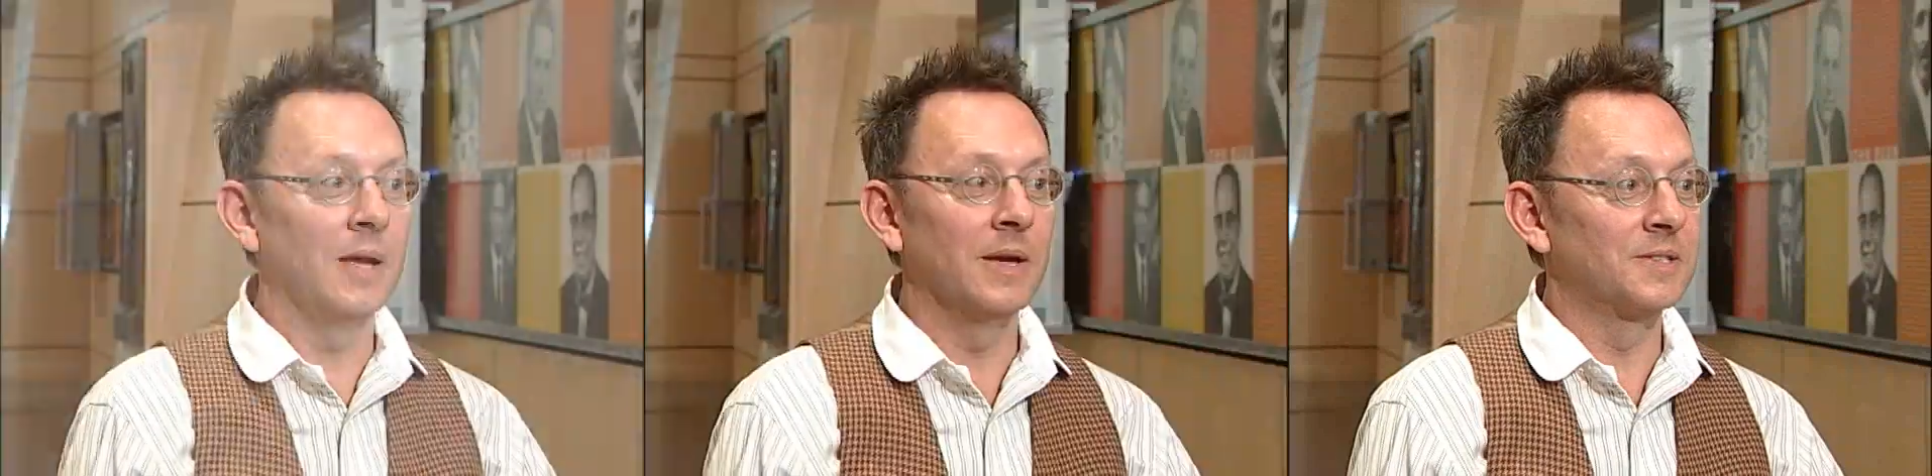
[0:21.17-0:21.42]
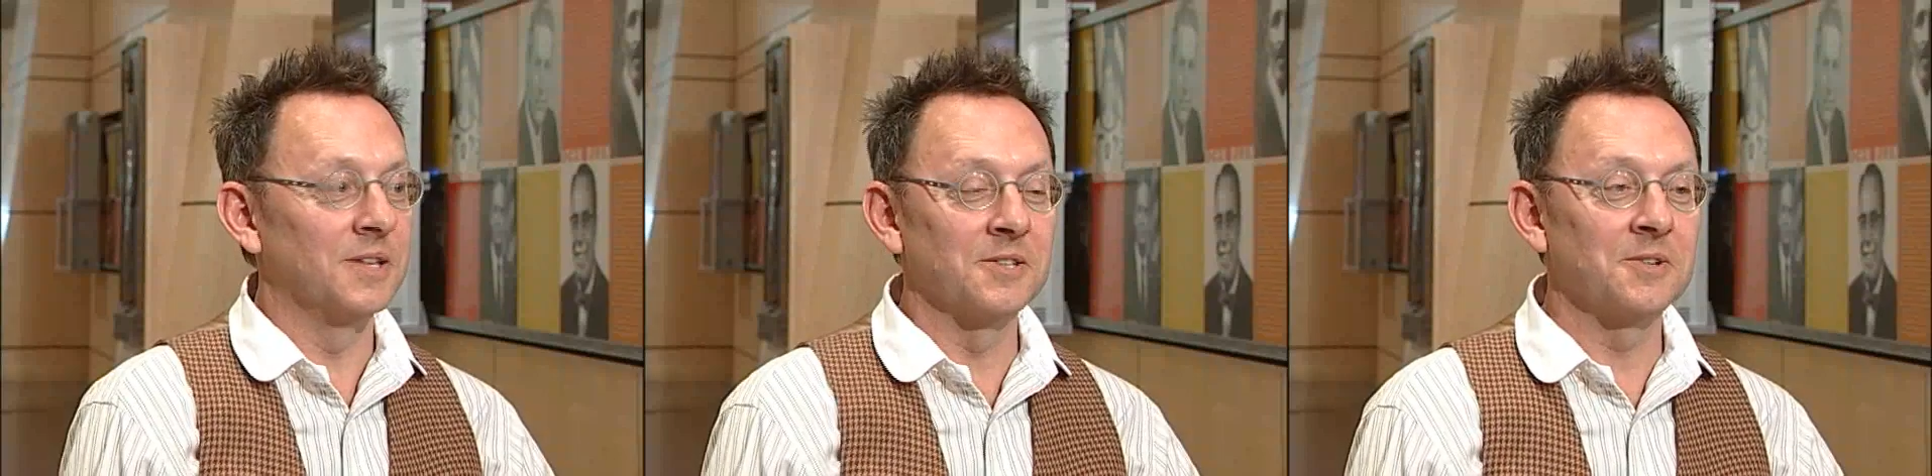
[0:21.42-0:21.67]

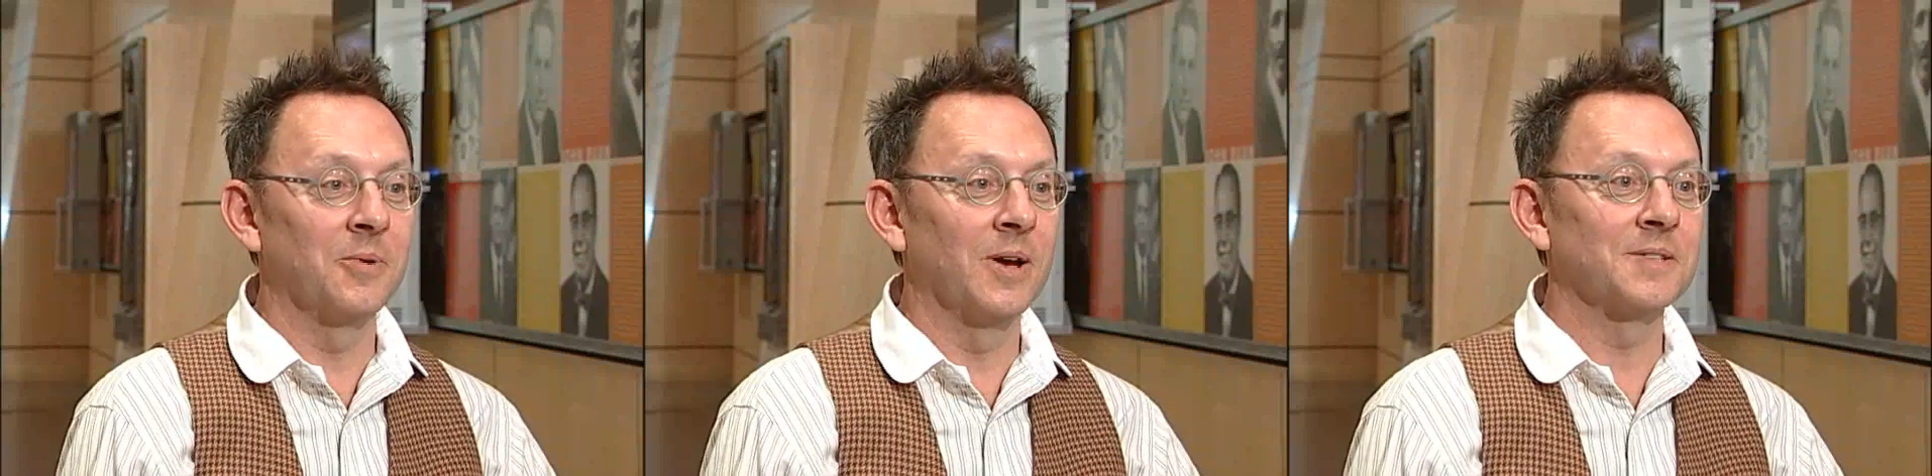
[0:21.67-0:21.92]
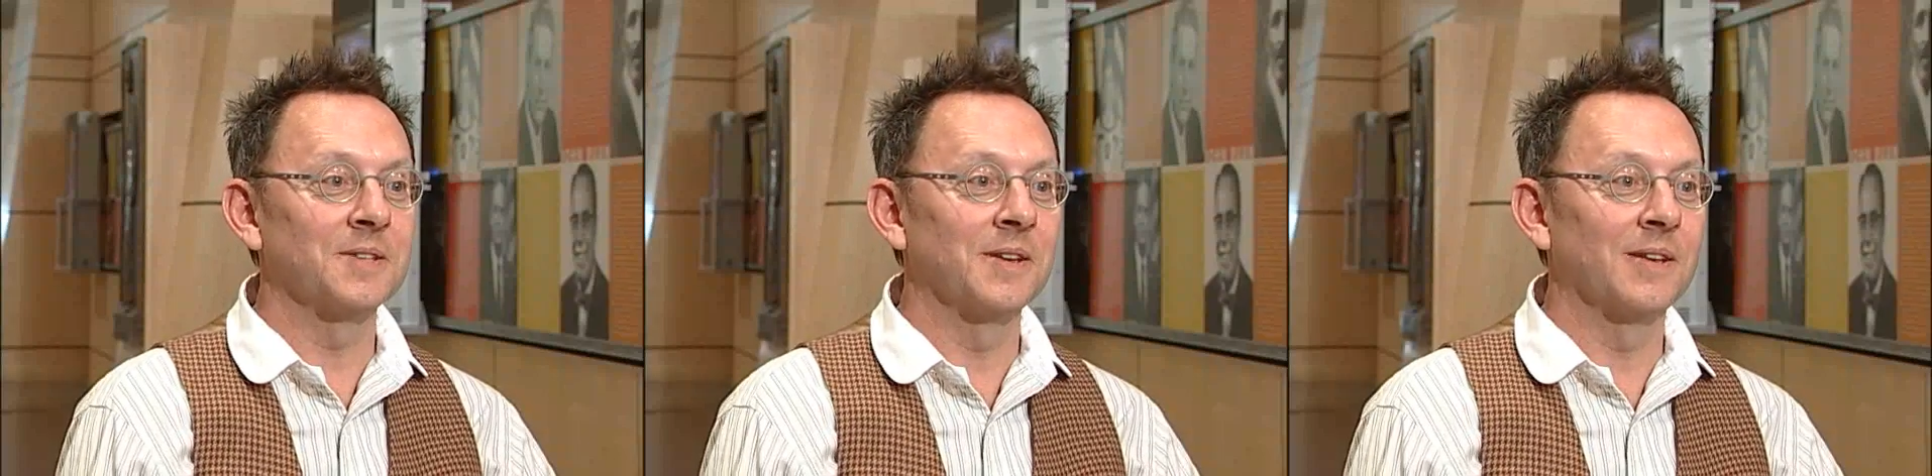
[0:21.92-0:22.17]
It's
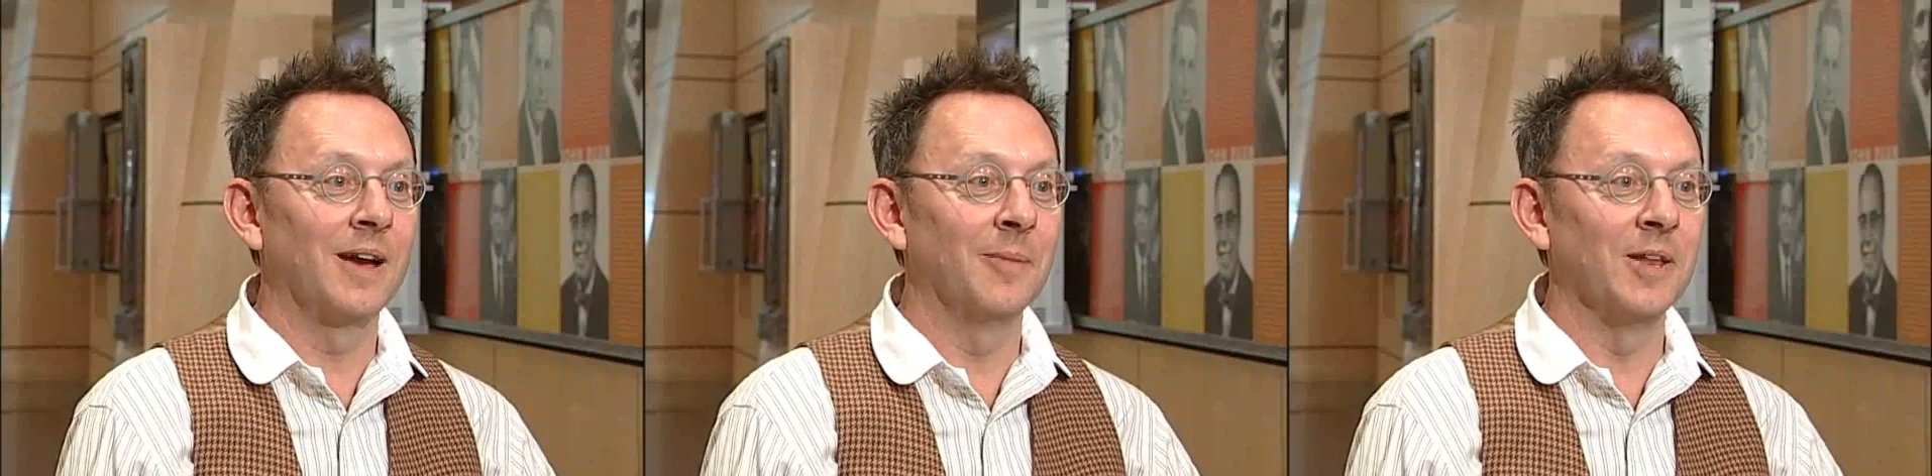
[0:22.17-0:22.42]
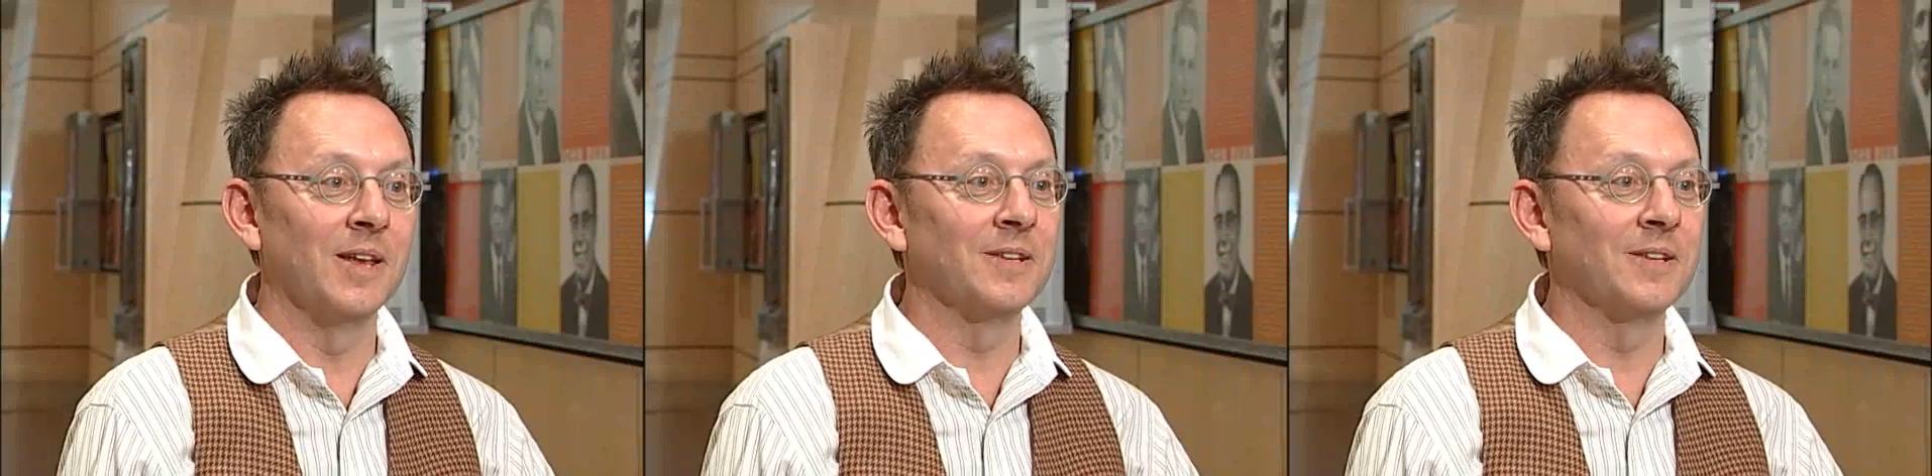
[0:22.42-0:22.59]
interesting. Yes. I mean,